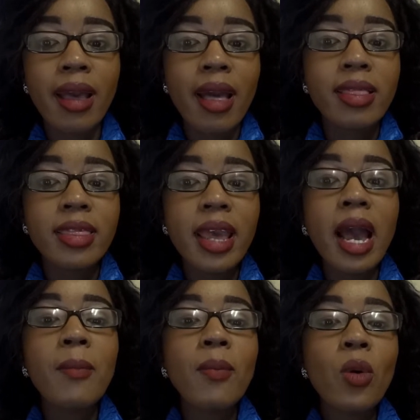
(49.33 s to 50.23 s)
There are
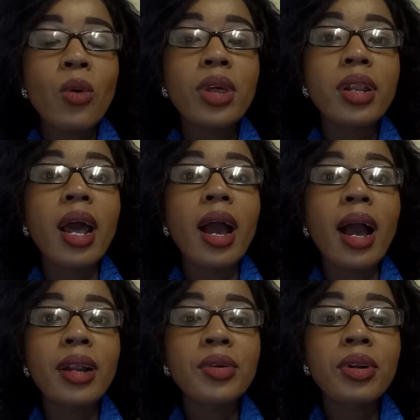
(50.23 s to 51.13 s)
more than
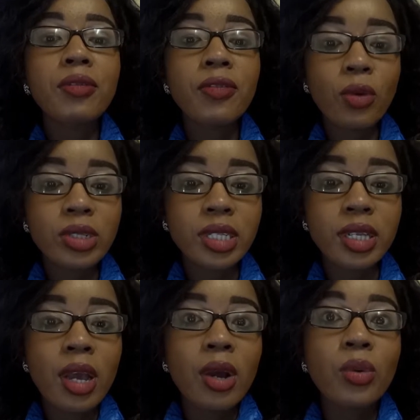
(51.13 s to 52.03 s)
140
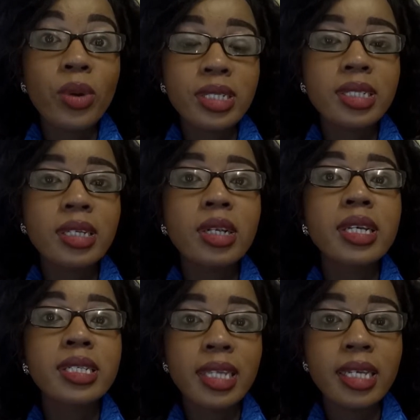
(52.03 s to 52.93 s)
registered
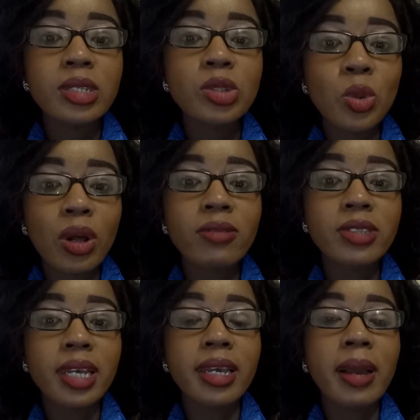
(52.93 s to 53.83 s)
Section
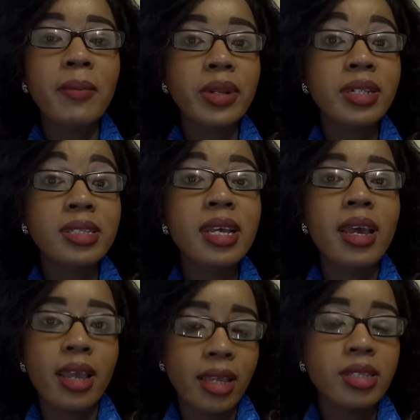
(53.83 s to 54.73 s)
12J companies
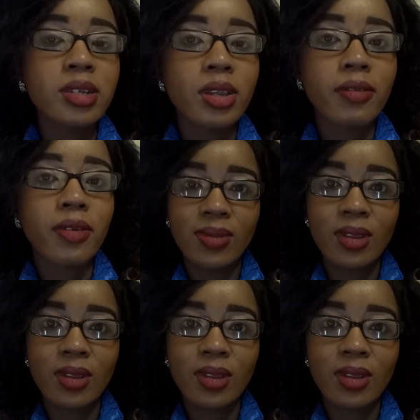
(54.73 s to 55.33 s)
in South Africa.